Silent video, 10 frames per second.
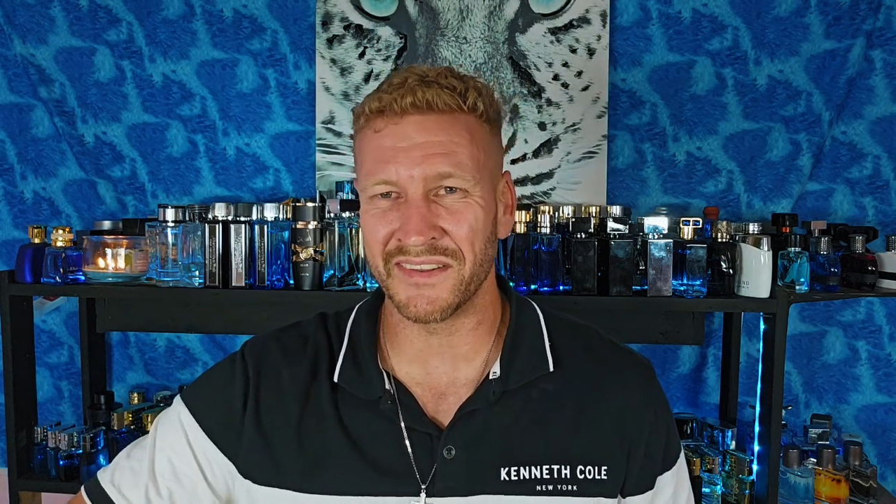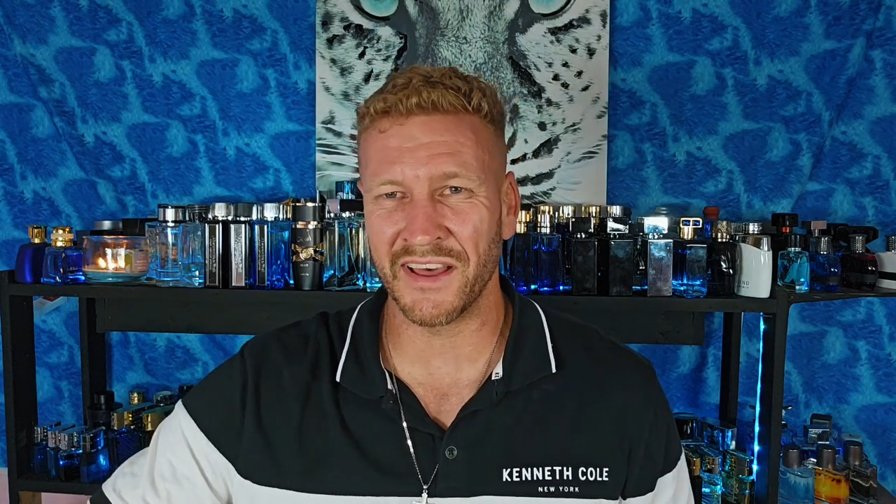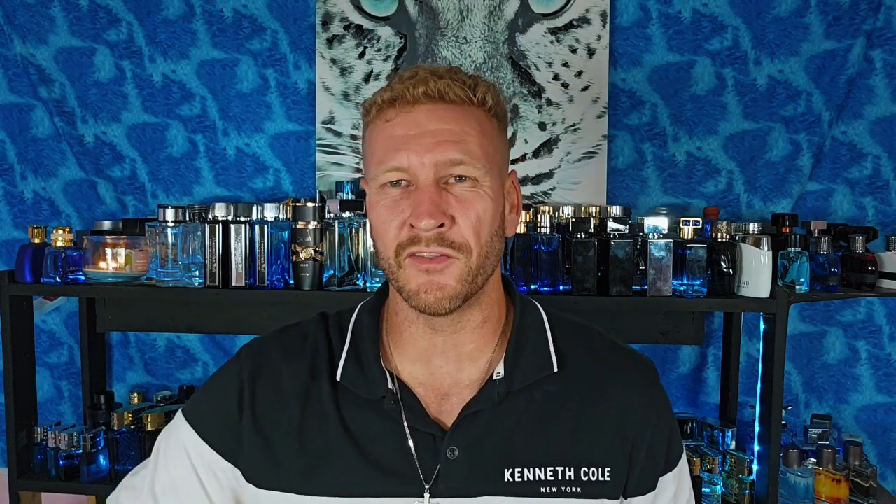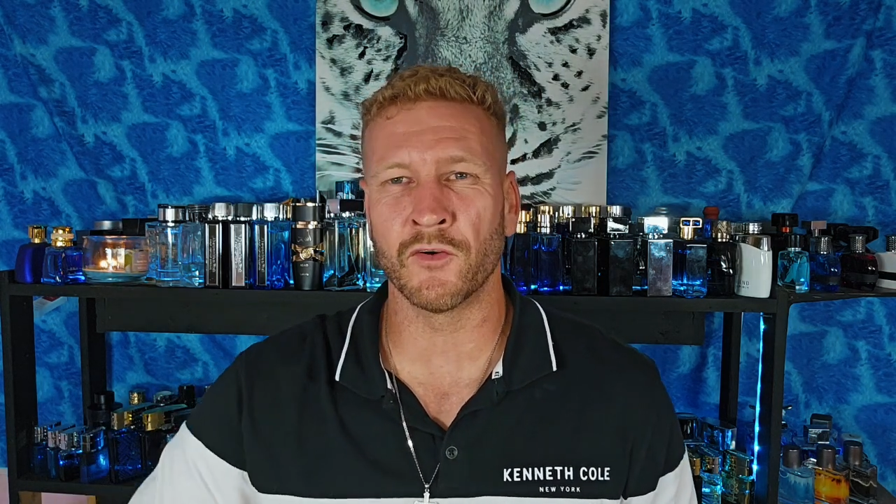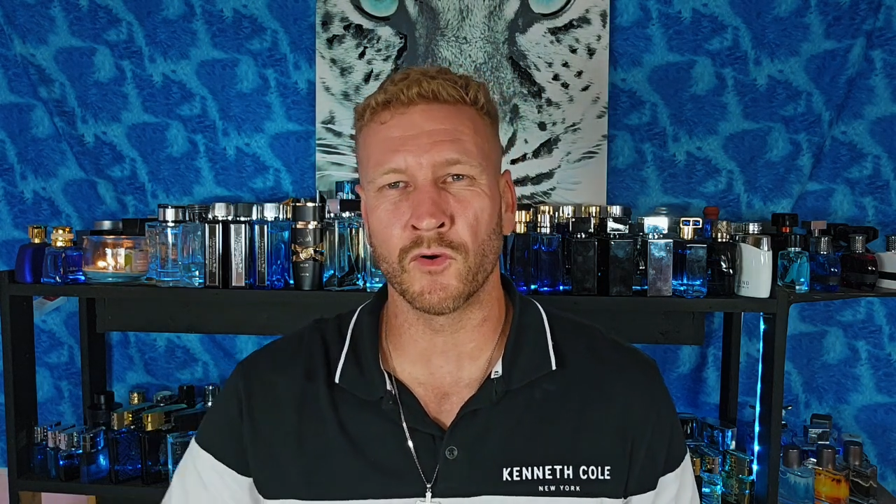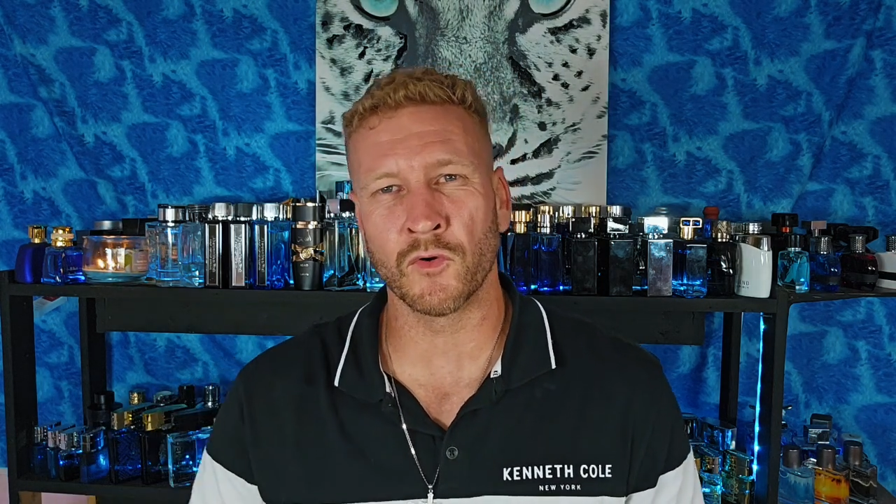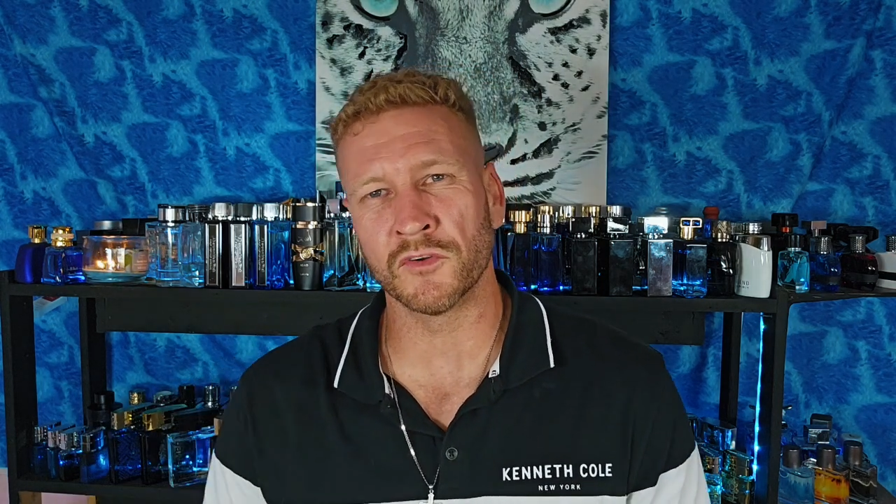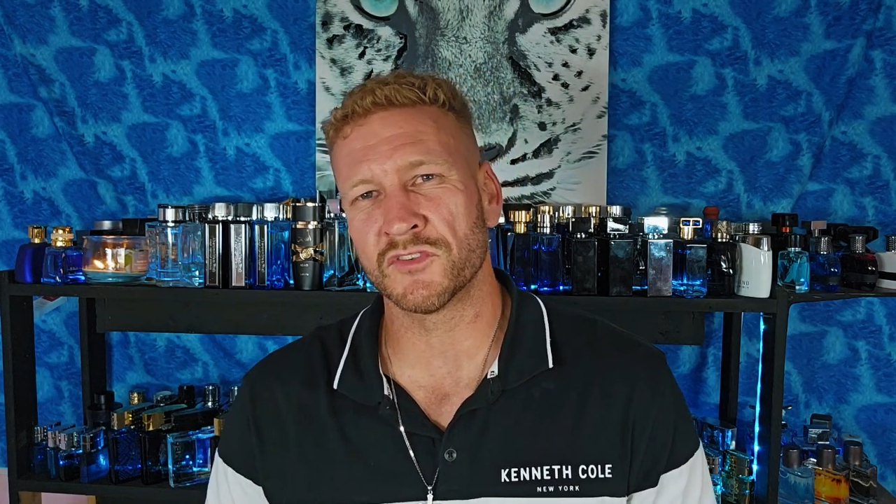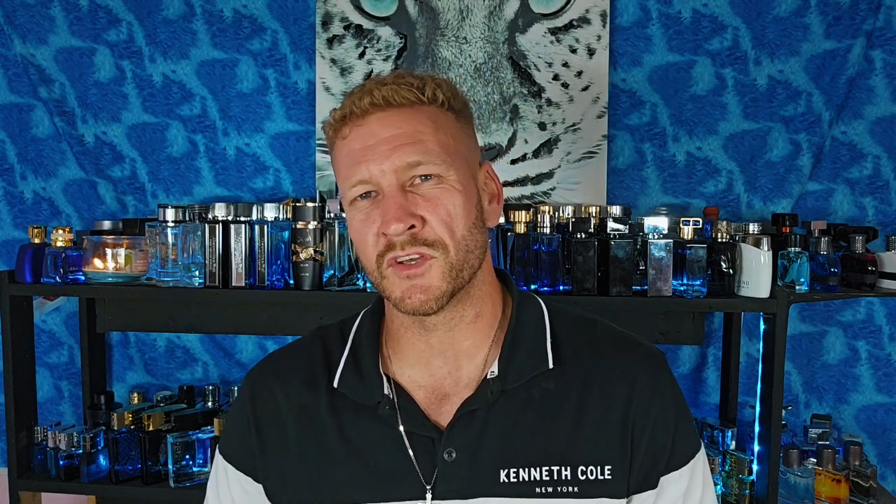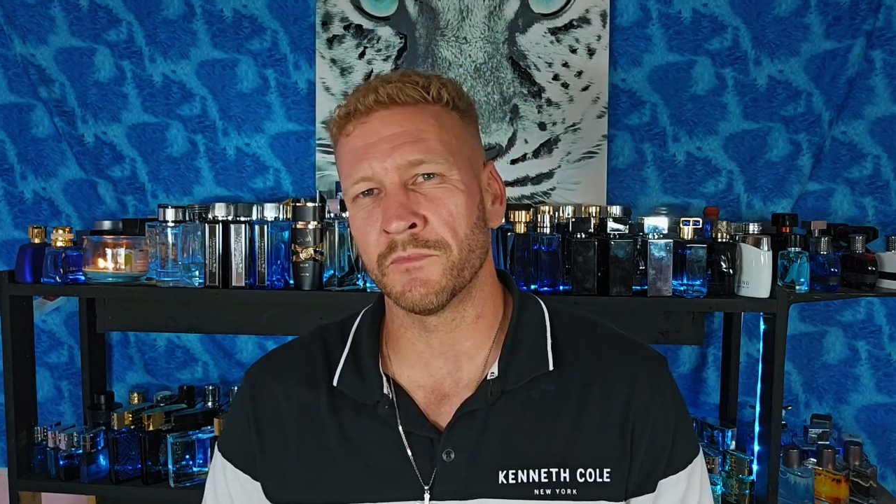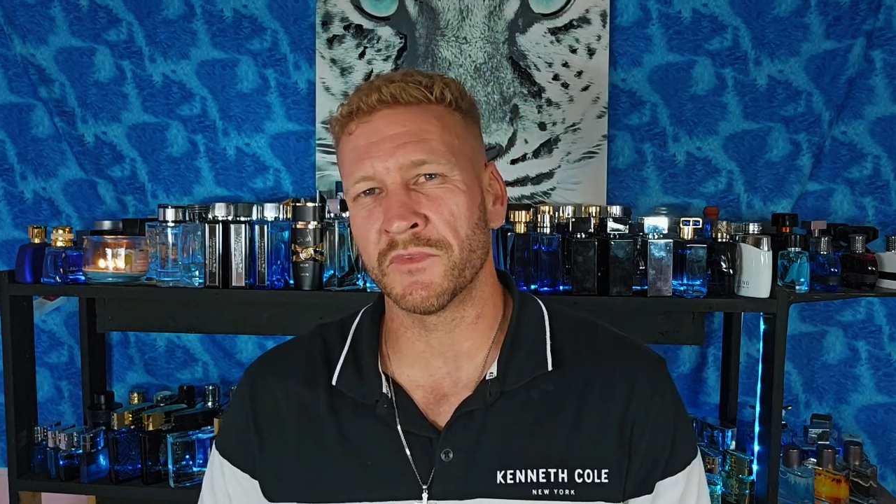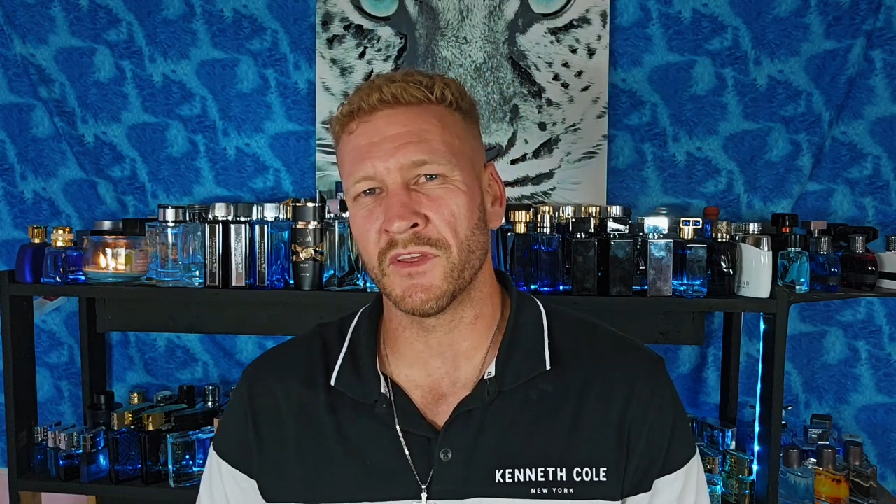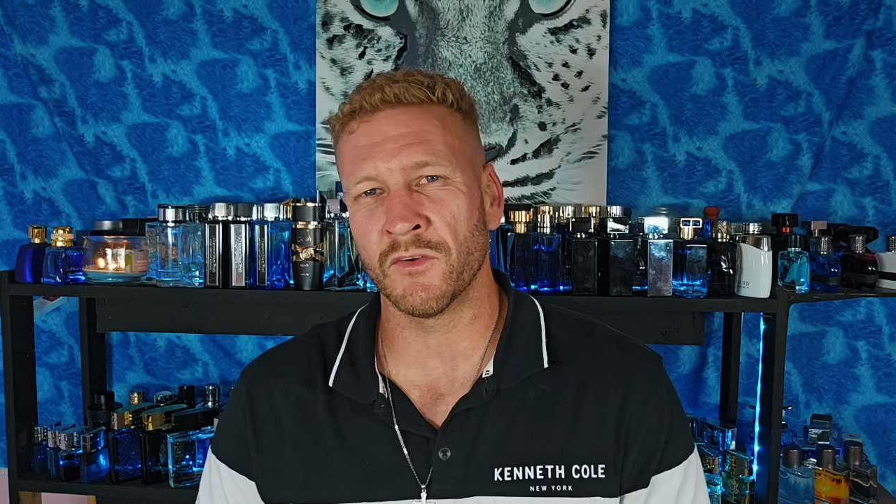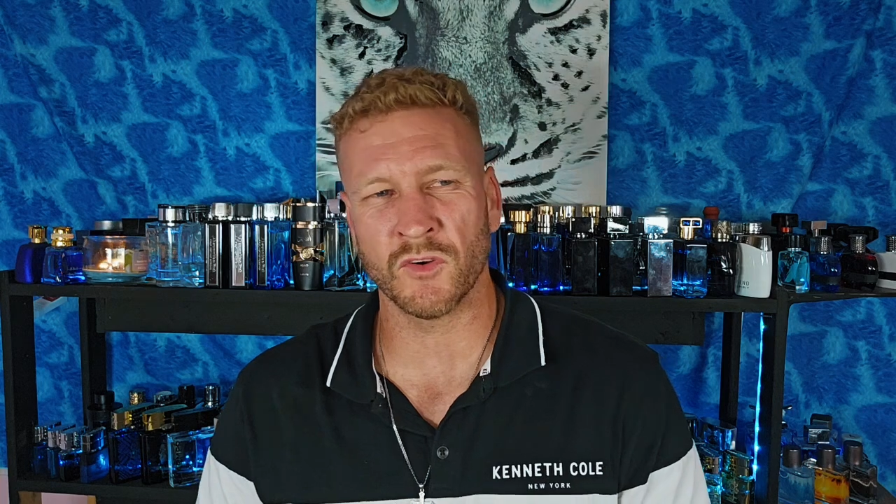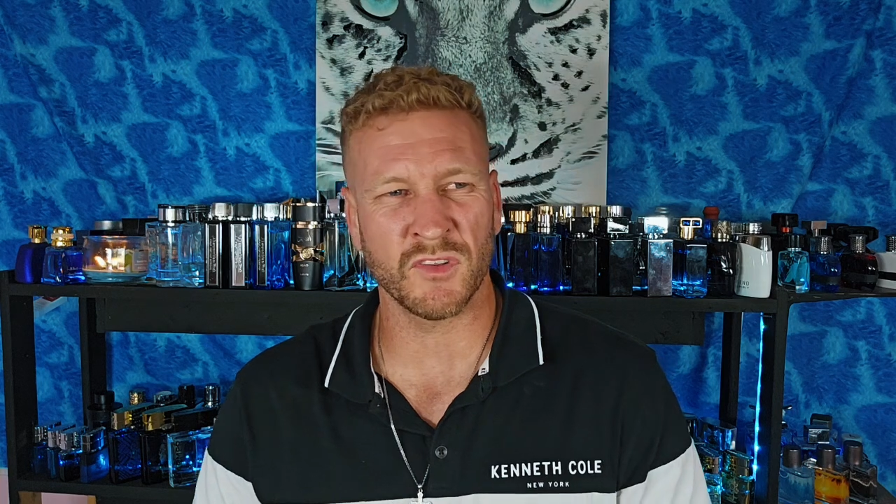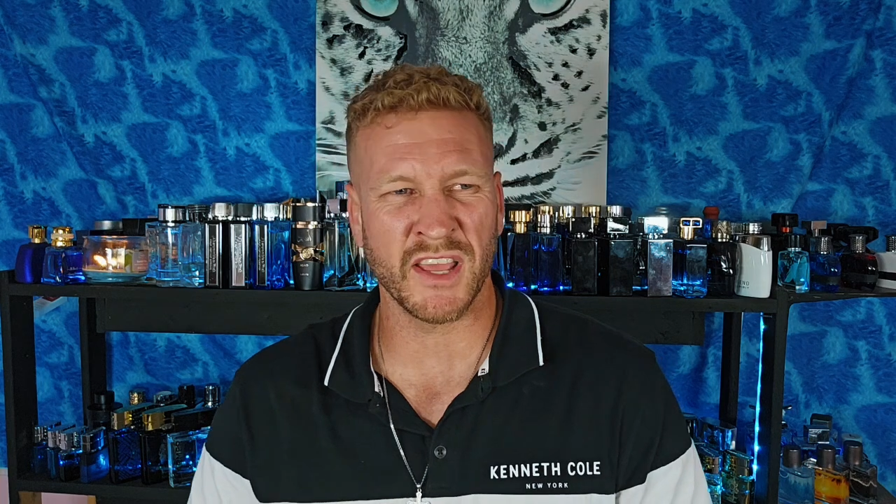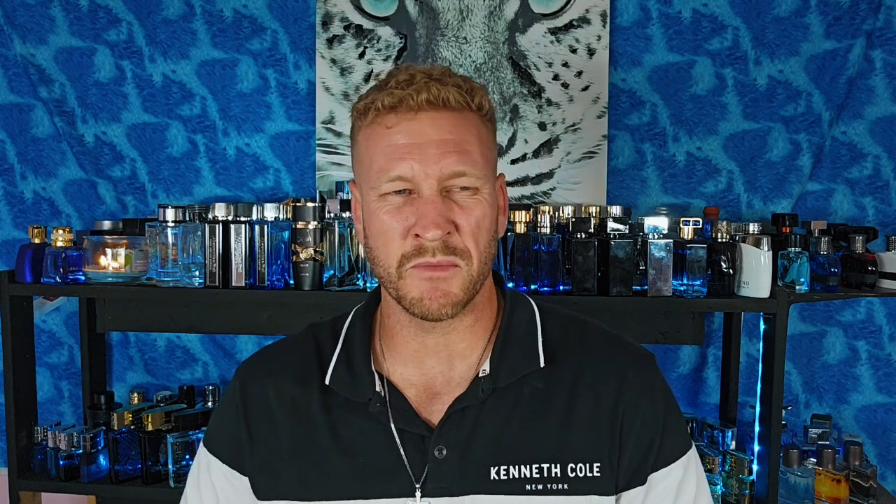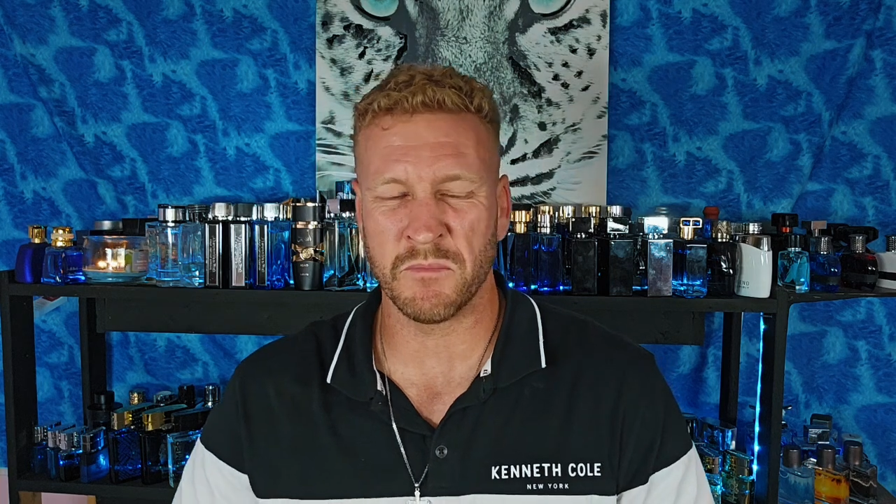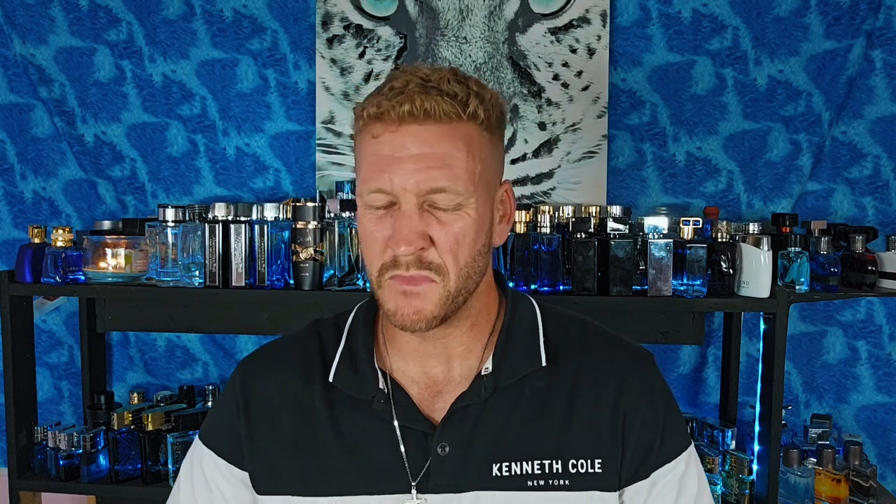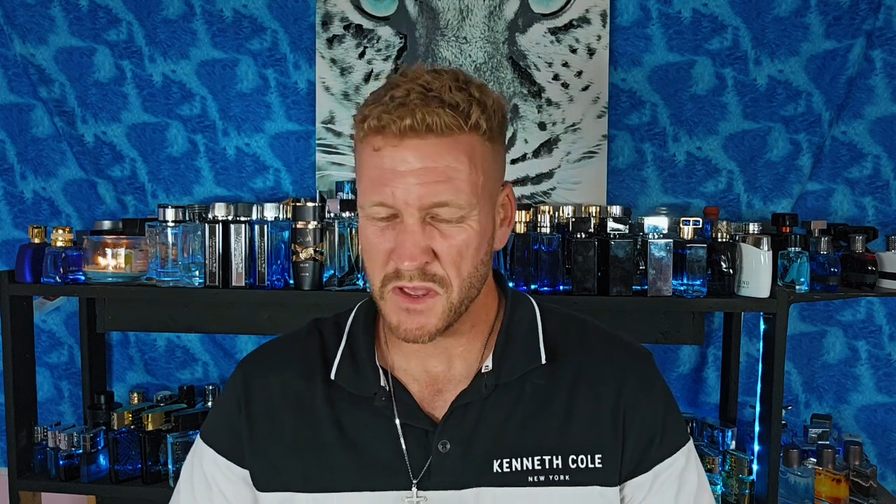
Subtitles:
leather or something, or like